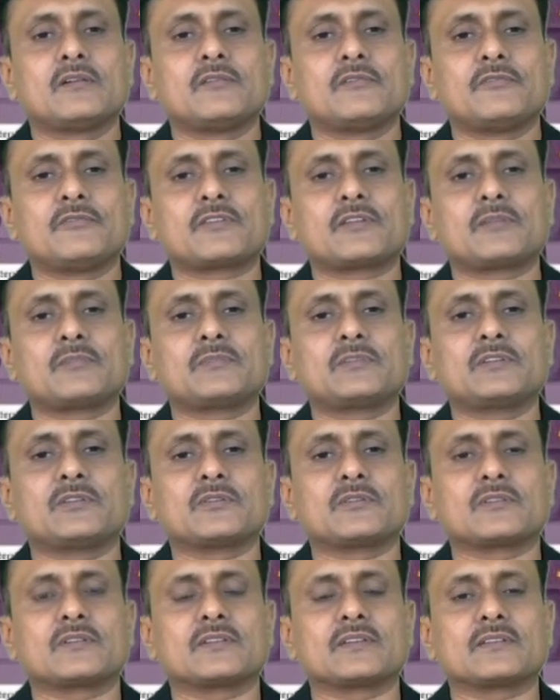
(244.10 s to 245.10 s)
from the
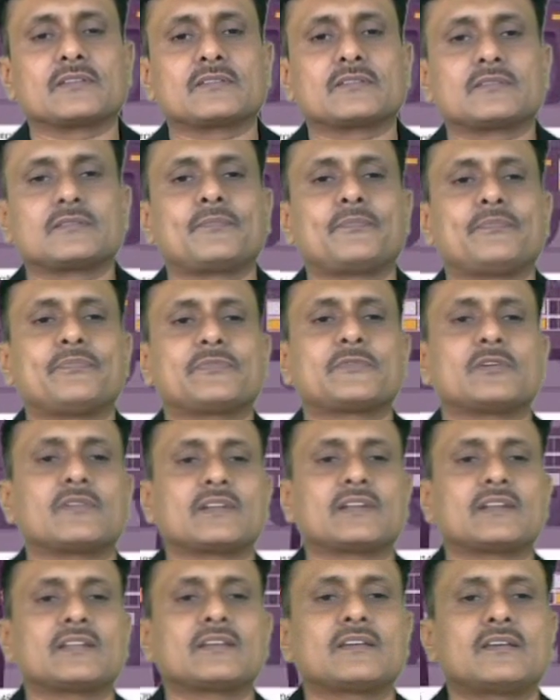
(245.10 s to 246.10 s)
nucleus, all
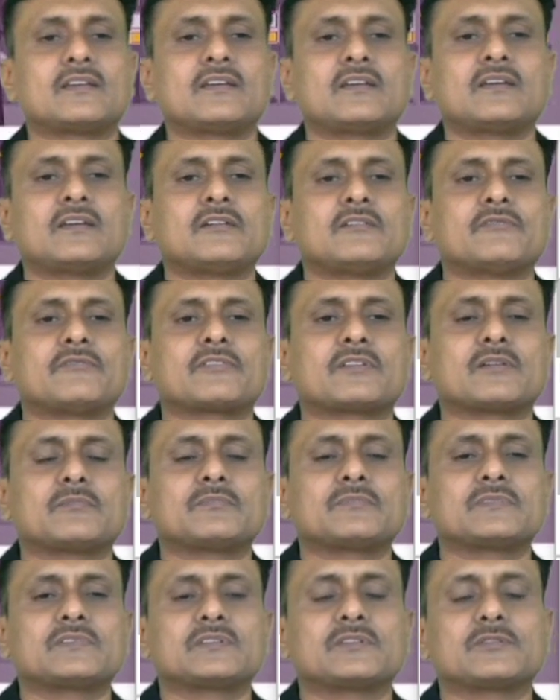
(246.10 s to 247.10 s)
right,
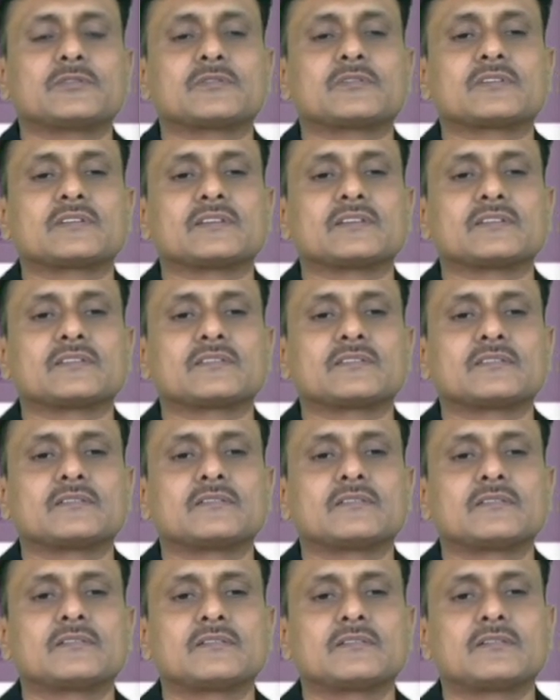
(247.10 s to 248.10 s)
from the nucleus,
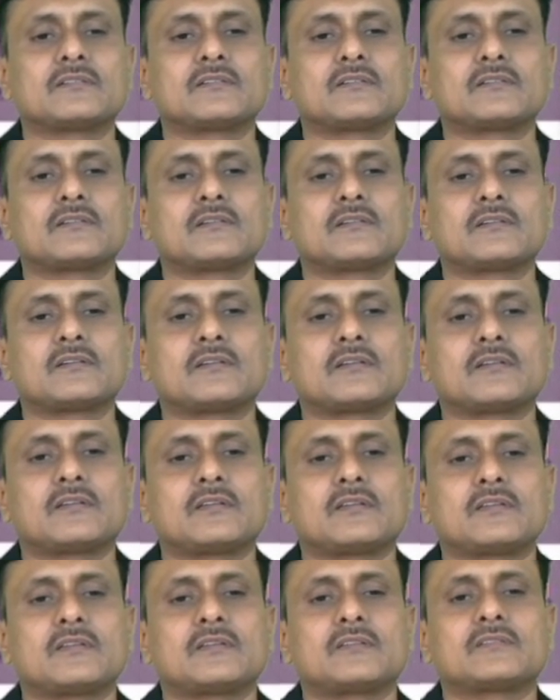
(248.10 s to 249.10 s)

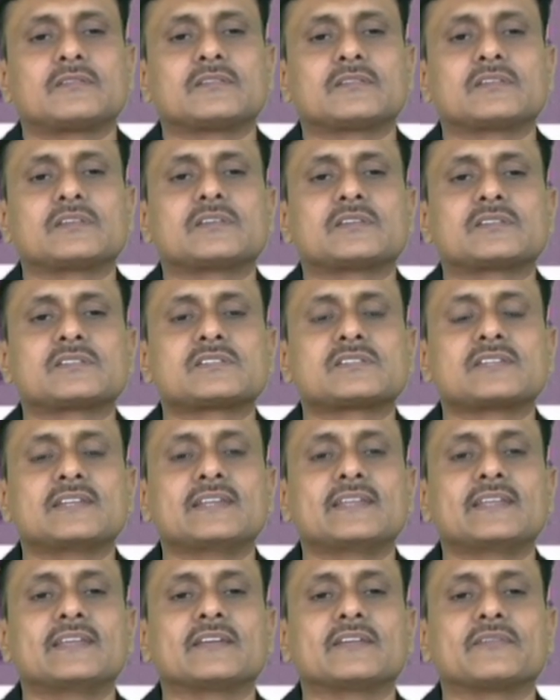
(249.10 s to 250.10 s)
the
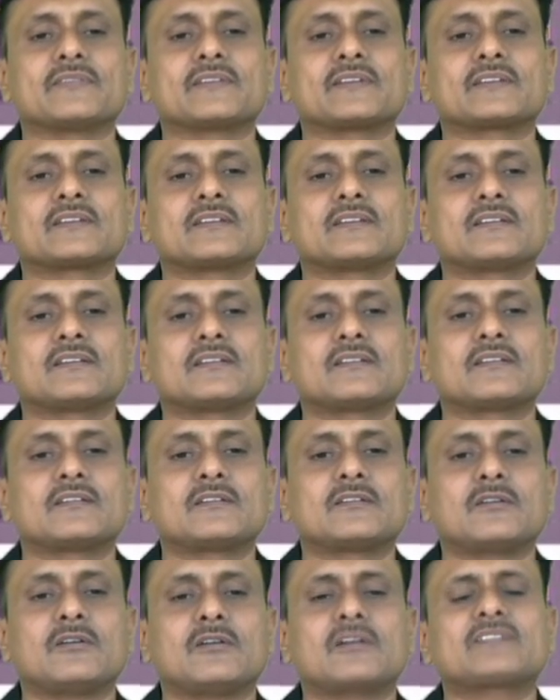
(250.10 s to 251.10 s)
shielding effect
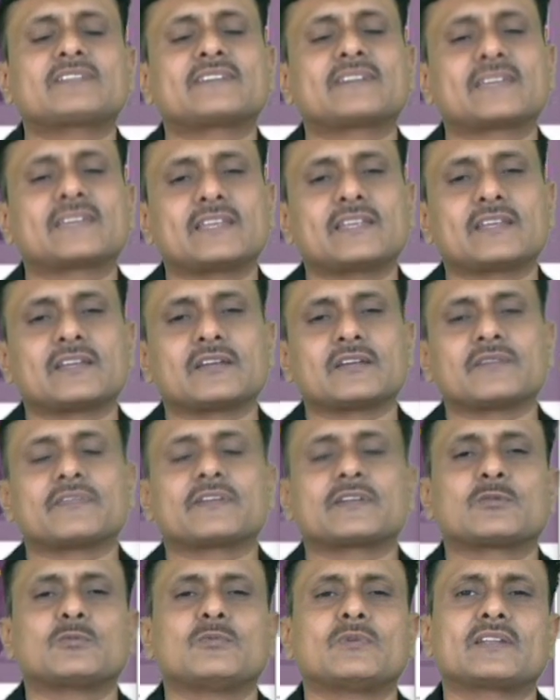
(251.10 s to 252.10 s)
or screening
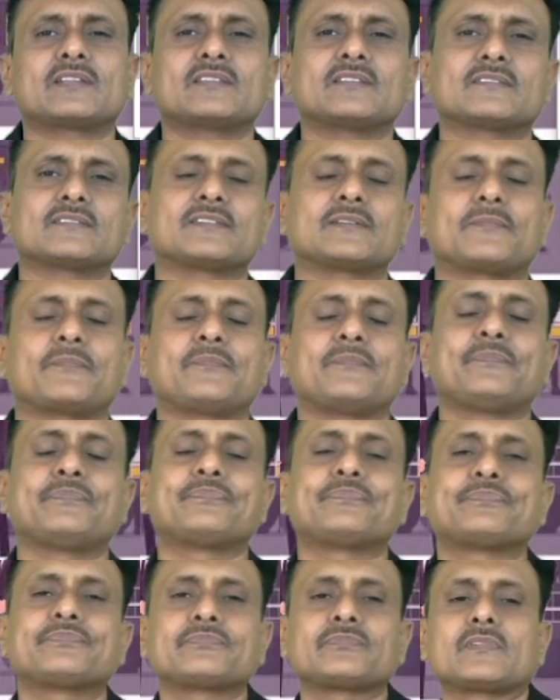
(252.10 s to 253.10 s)
effect, one and the same,
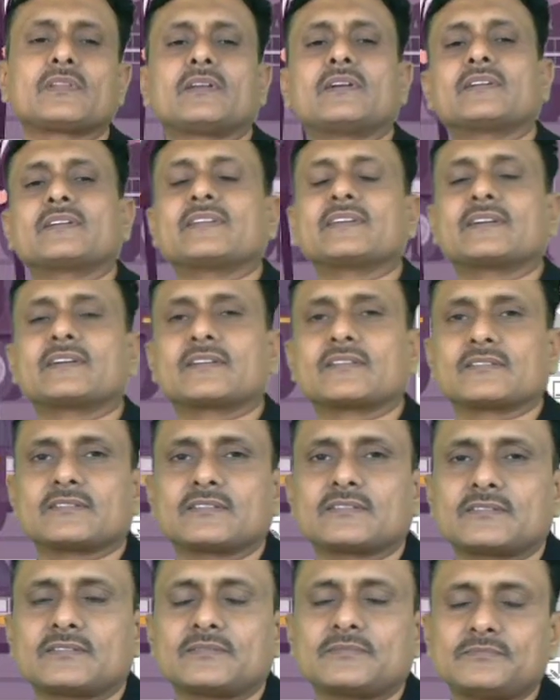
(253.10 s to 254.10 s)

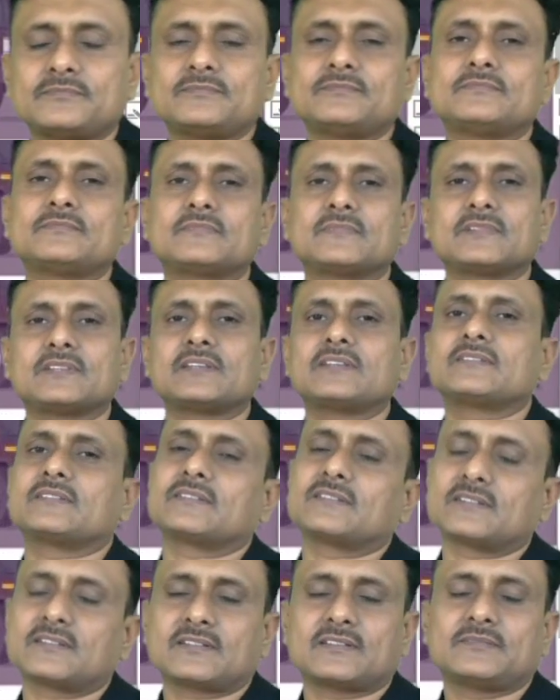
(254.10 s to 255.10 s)
decreases,
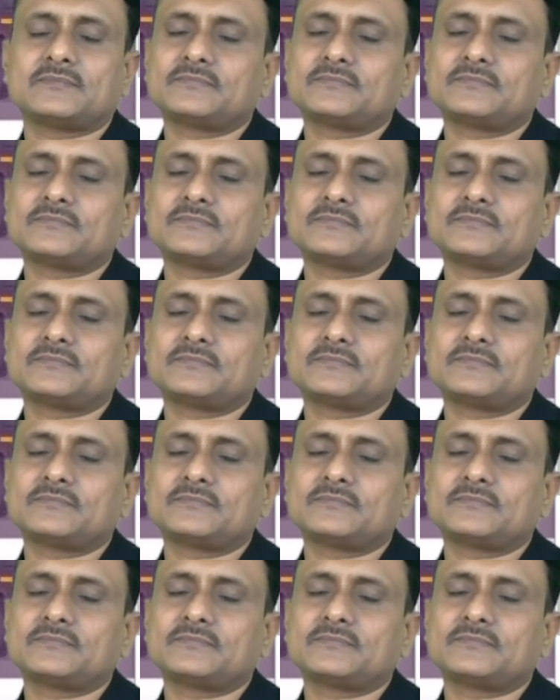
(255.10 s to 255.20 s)
isn't it?